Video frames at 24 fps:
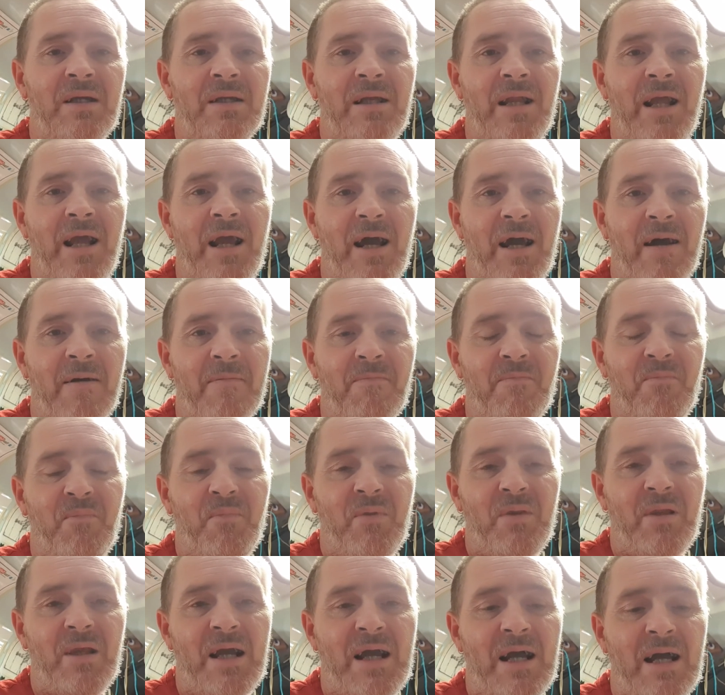Now,
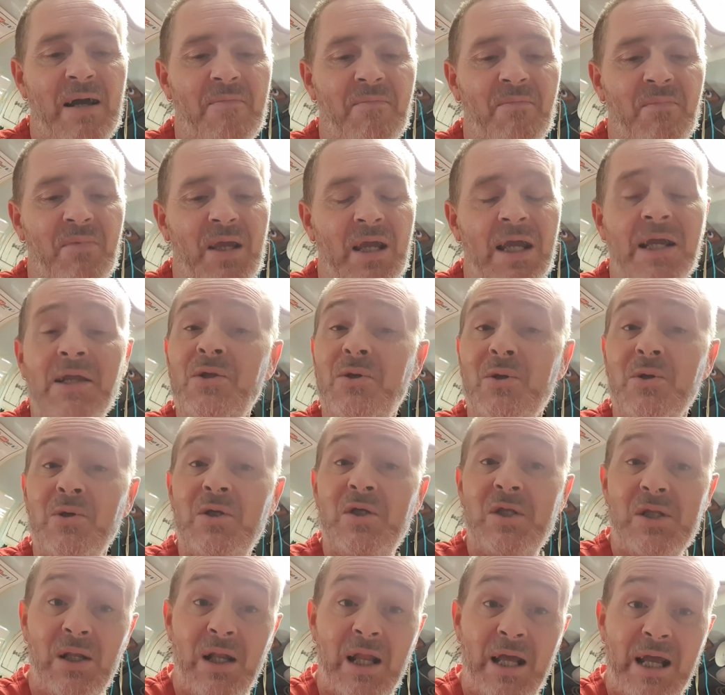Andrew
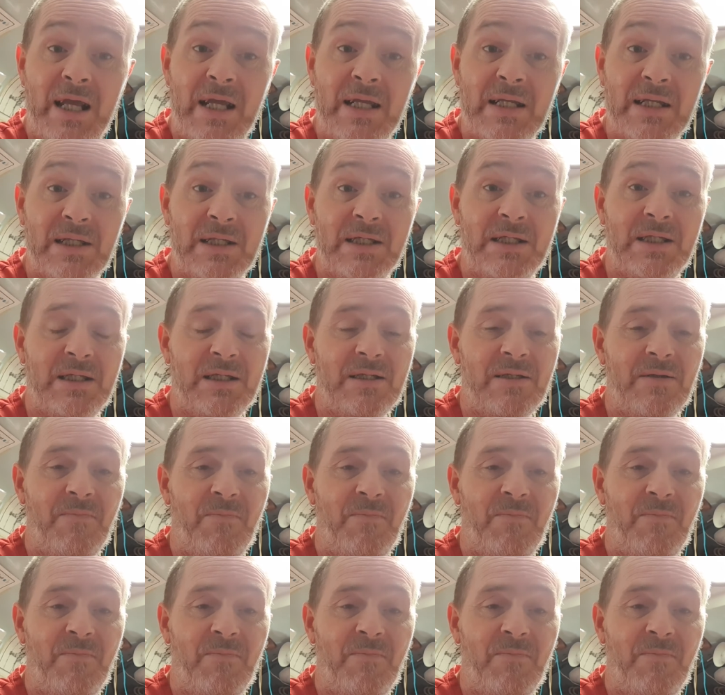still has